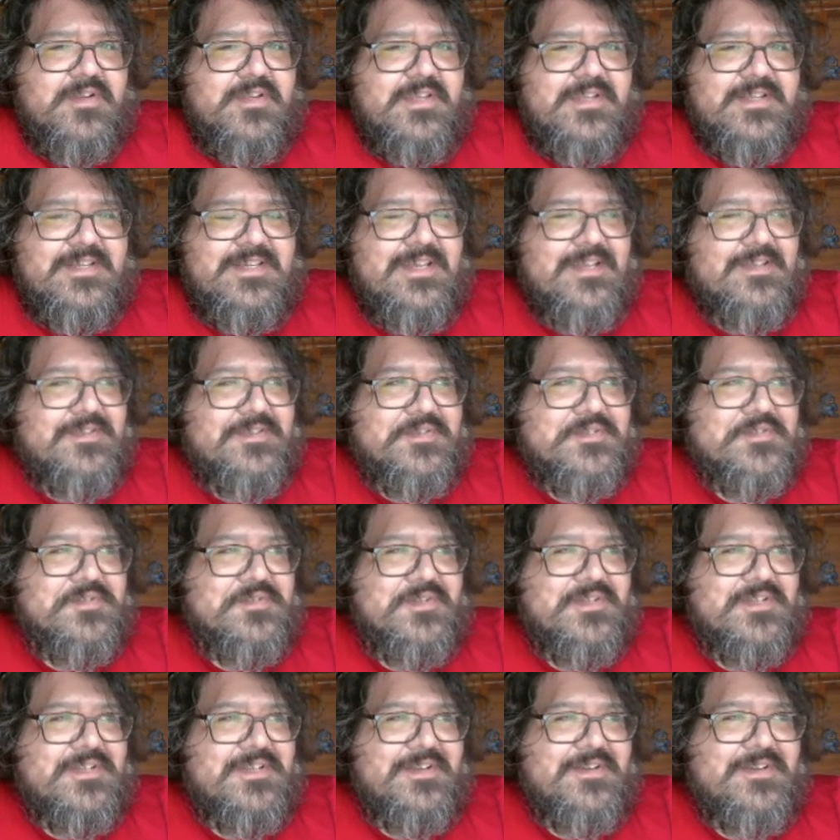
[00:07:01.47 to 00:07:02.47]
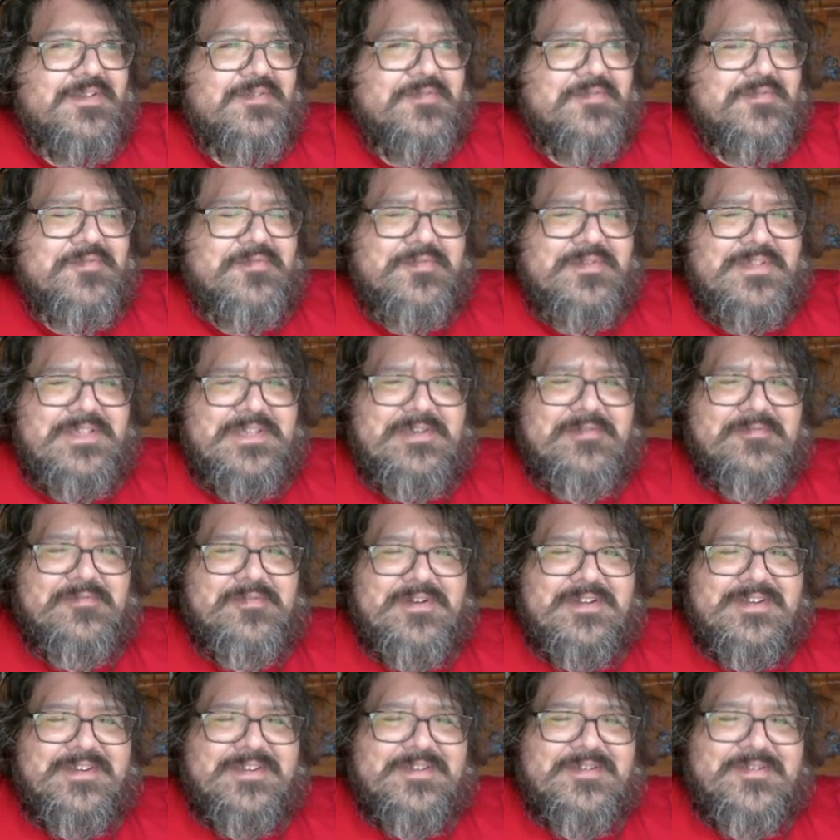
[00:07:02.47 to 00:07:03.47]
King down the street. I never really
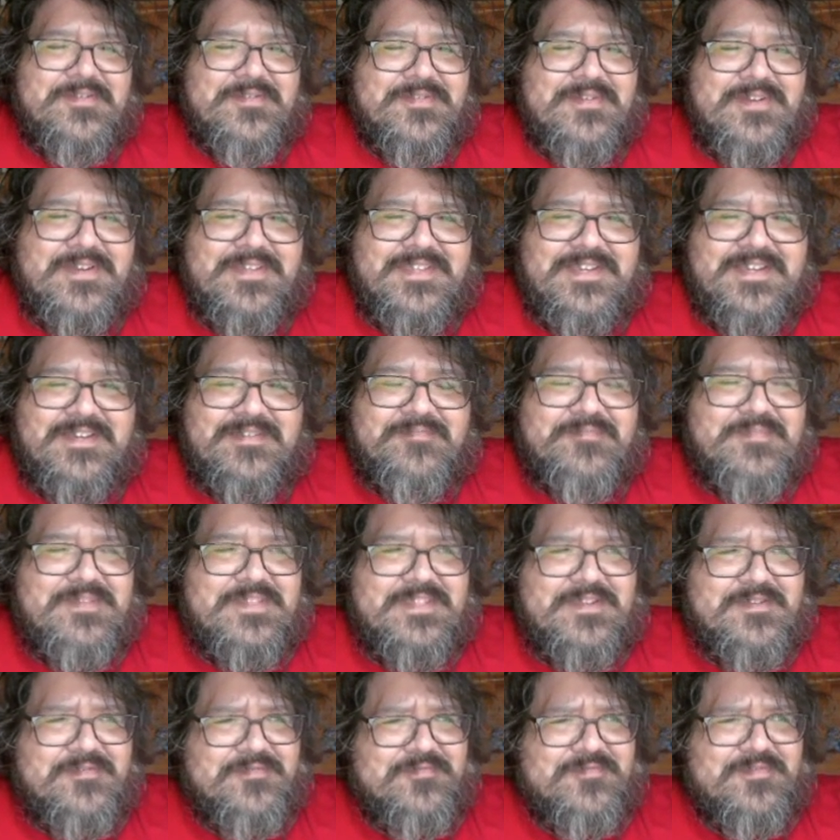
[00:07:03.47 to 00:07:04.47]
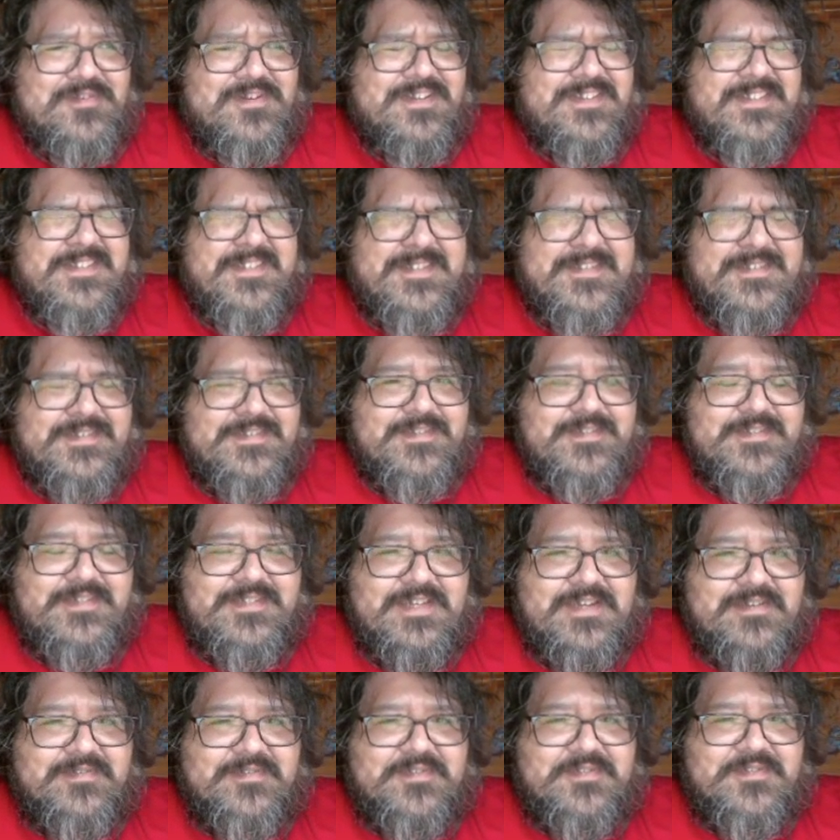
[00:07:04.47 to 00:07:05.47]
want to go there. I think I've been there once
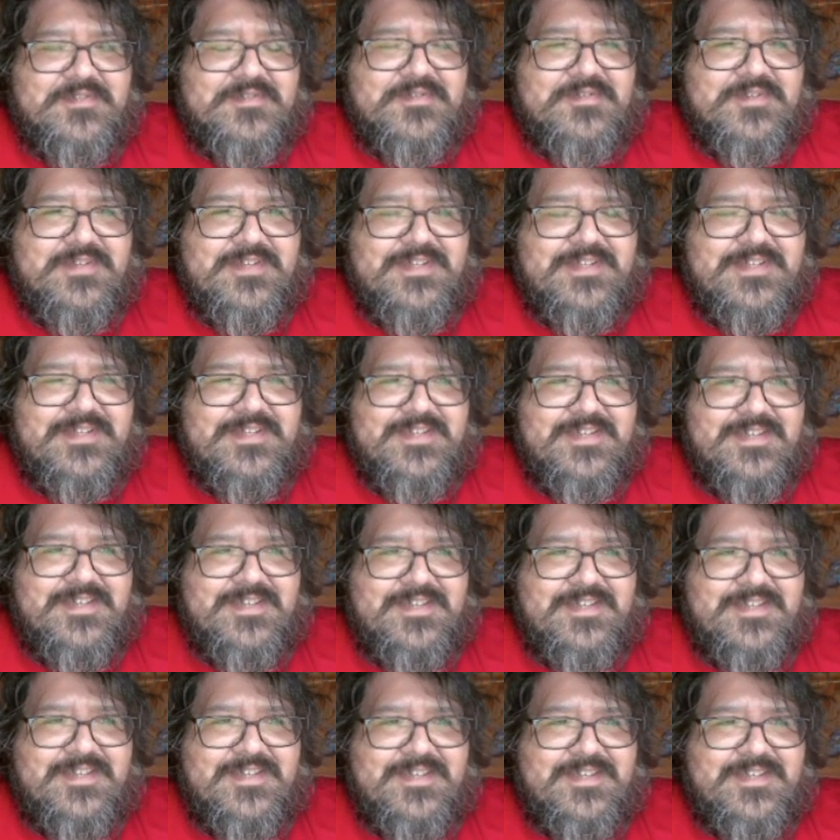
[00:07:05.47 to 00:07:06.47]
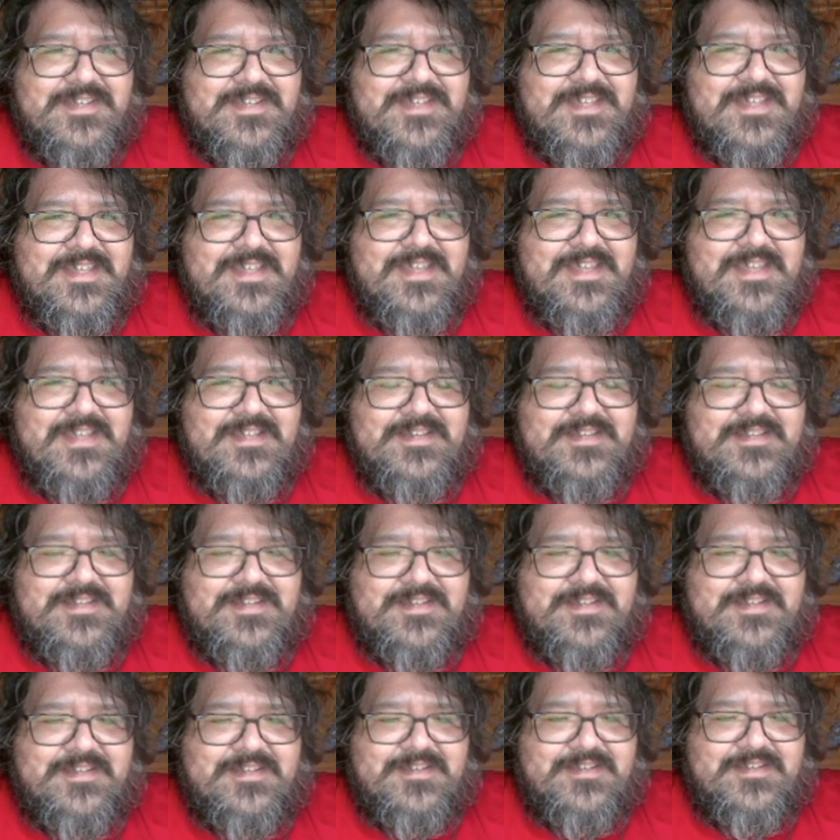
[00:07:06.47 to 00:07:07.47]
down the street, and
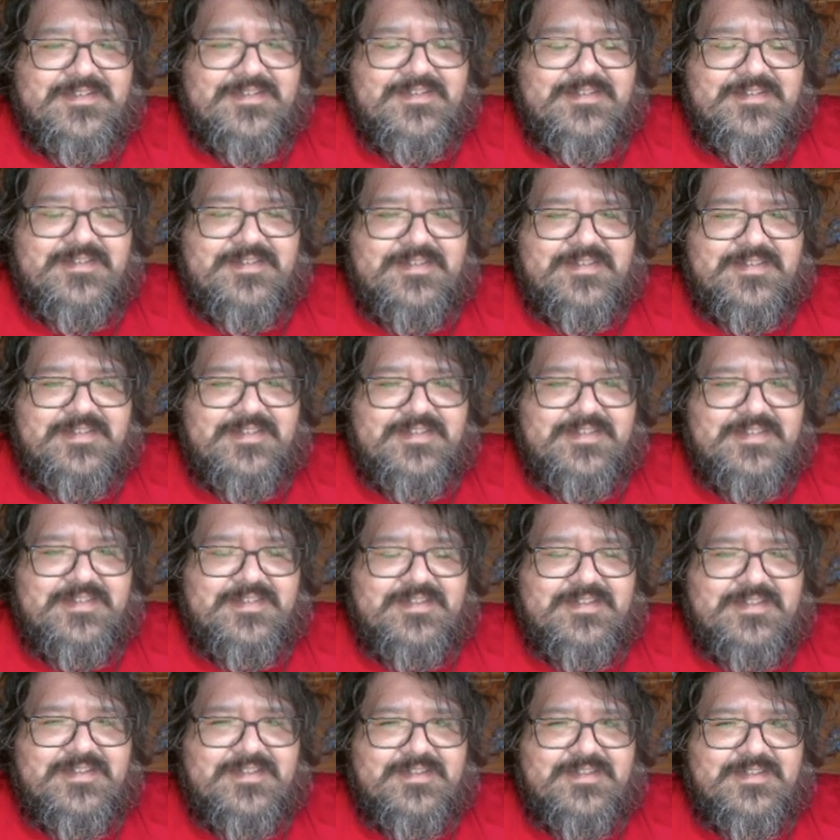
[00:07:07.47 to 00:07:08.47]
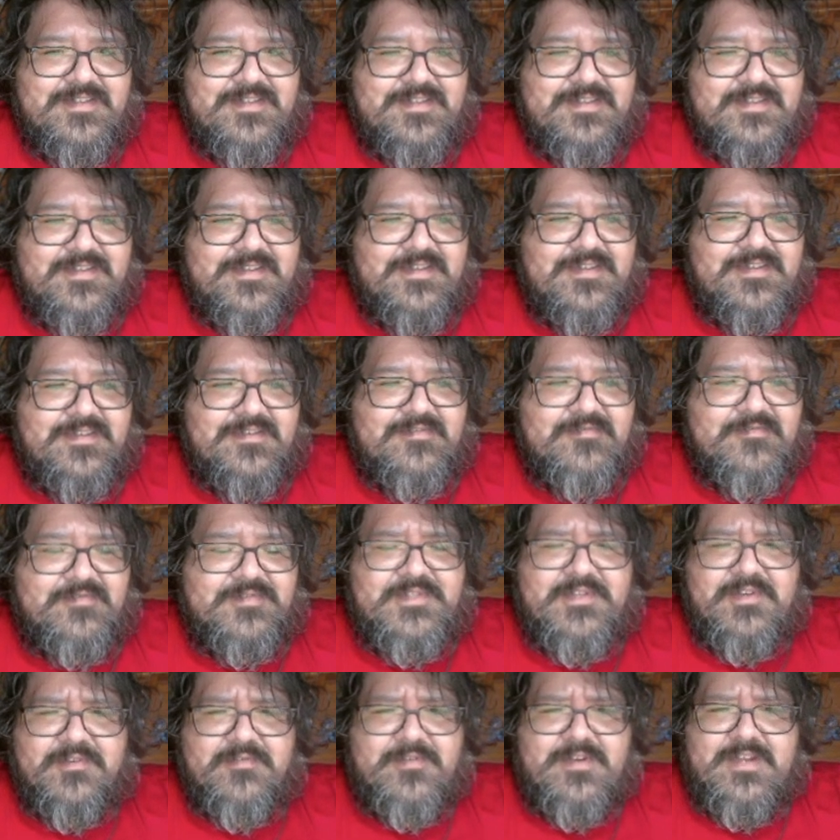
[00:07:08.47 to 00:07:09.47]
it
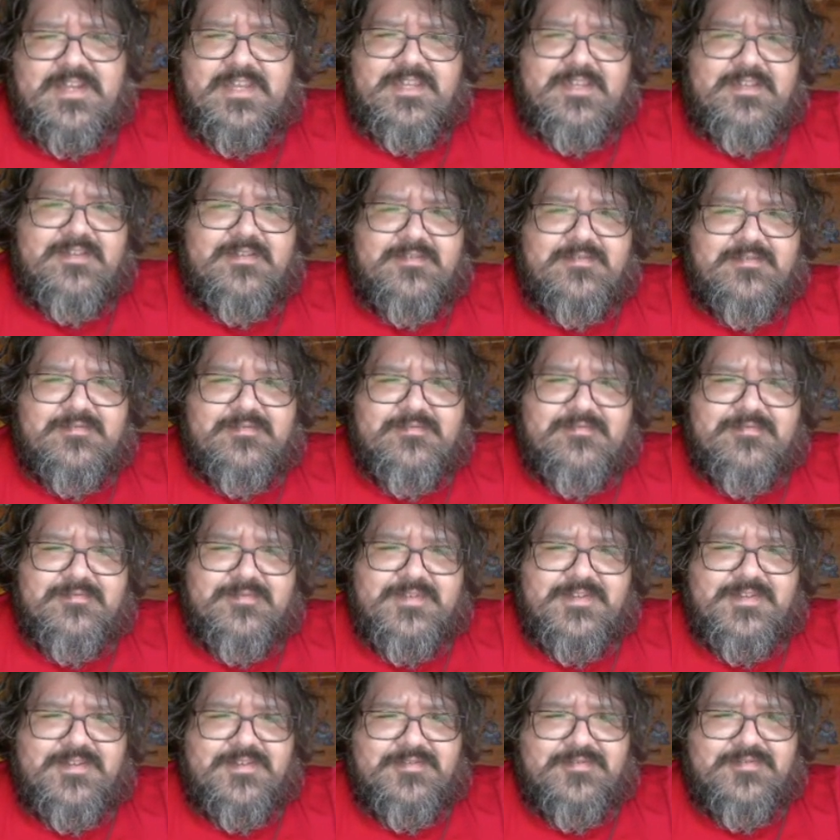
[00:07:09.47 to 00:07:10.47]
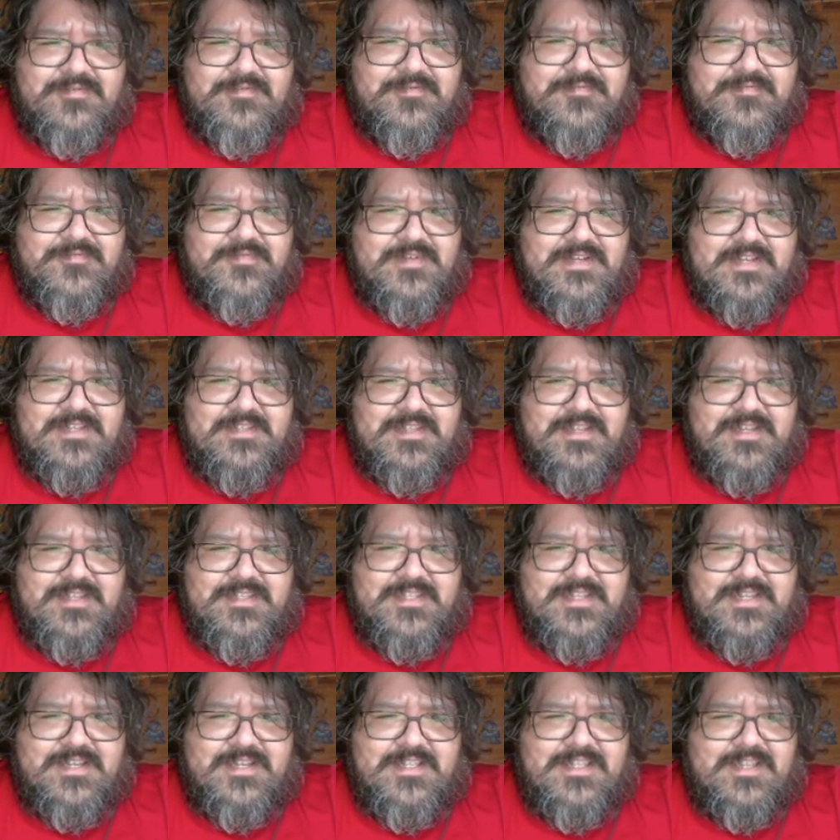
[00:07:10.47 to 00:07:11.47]
was all right. I
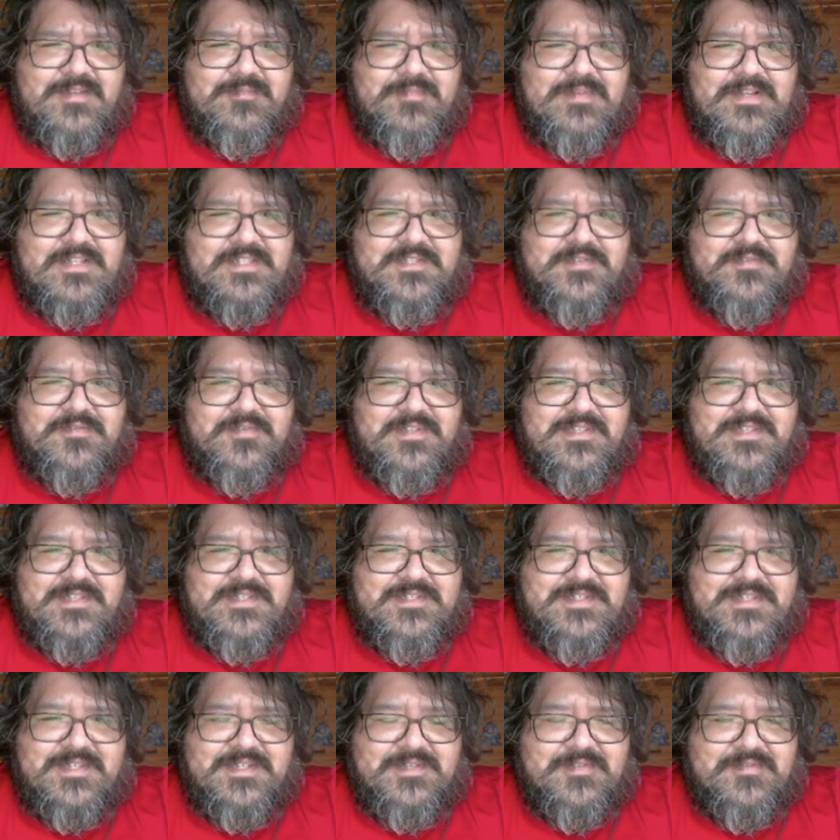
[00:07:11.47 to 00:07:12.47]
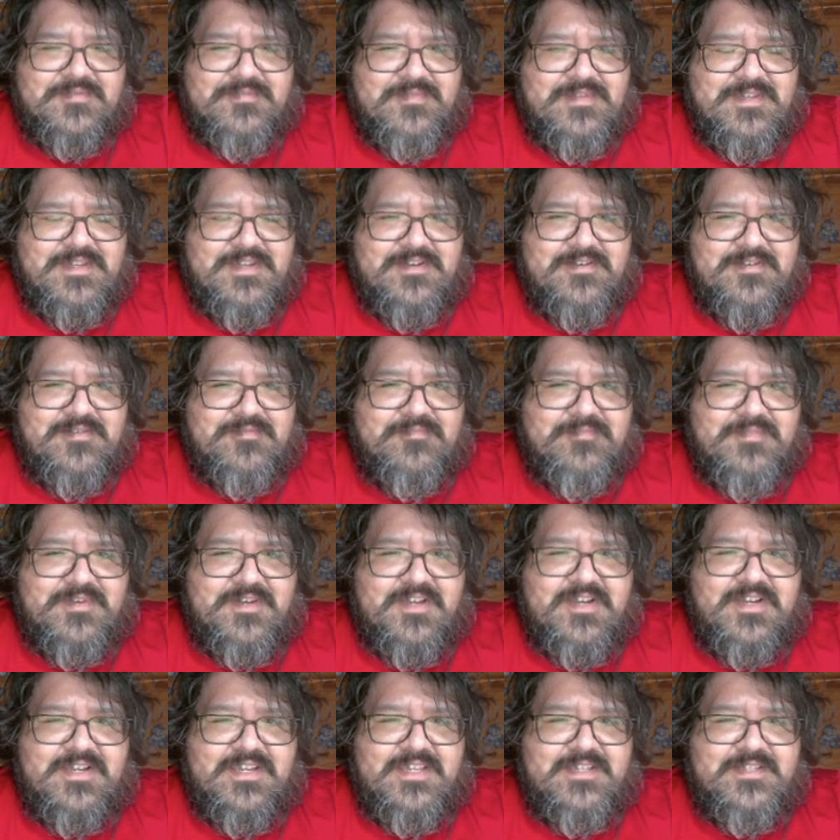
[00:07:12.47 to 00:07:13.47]
think I got like mozzarella sticks from there,
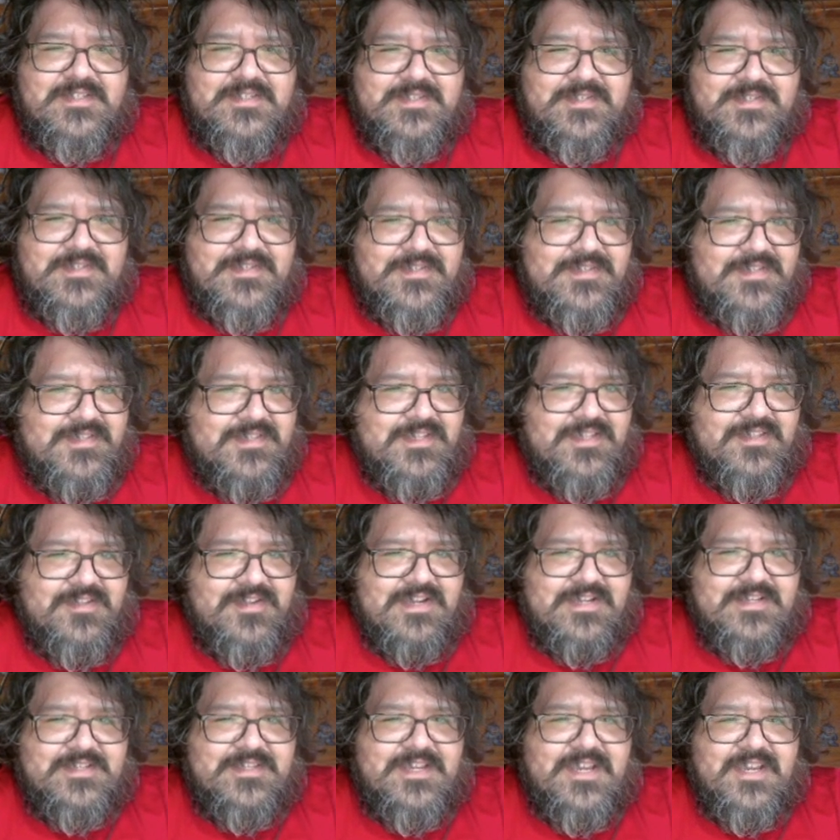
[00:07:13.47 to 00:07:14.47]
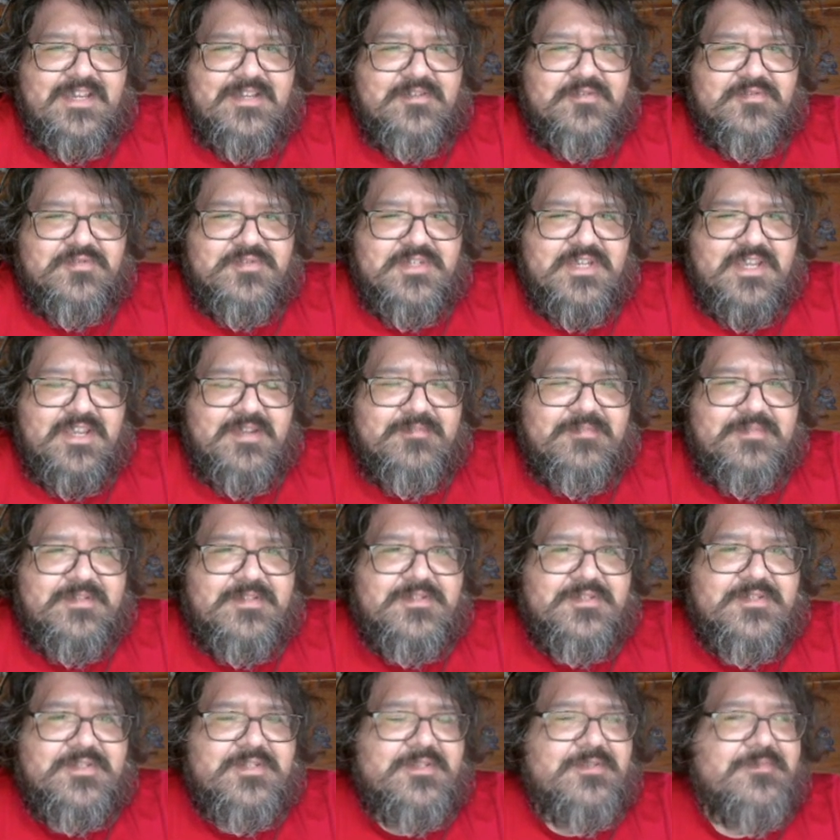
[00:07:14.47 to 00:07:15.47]
nuggets, and they like dino shaped
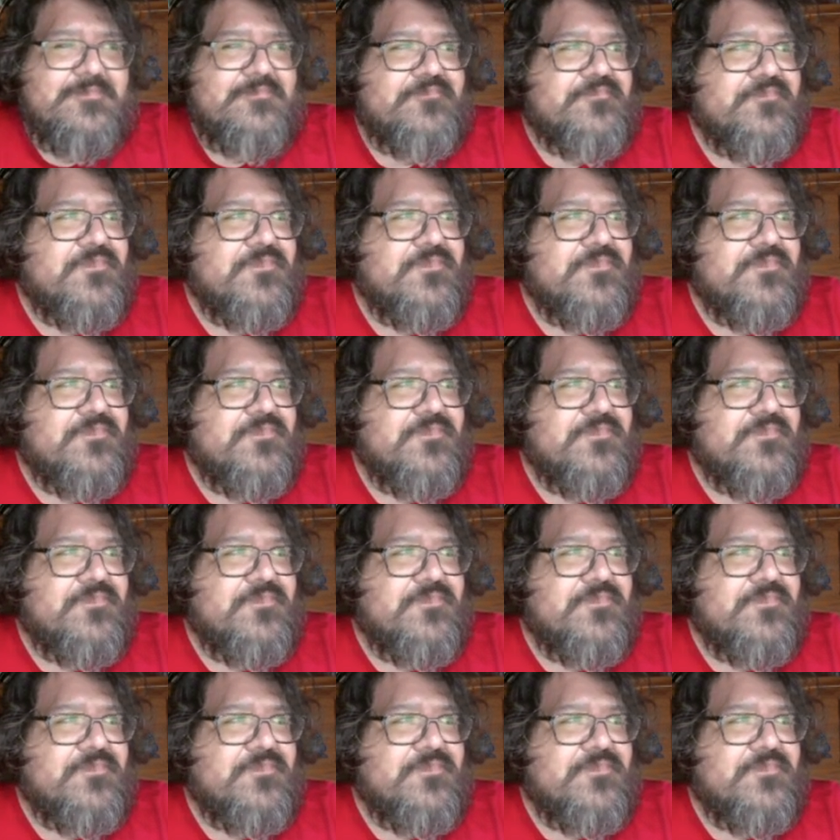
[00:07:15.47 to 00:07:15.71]
and shit.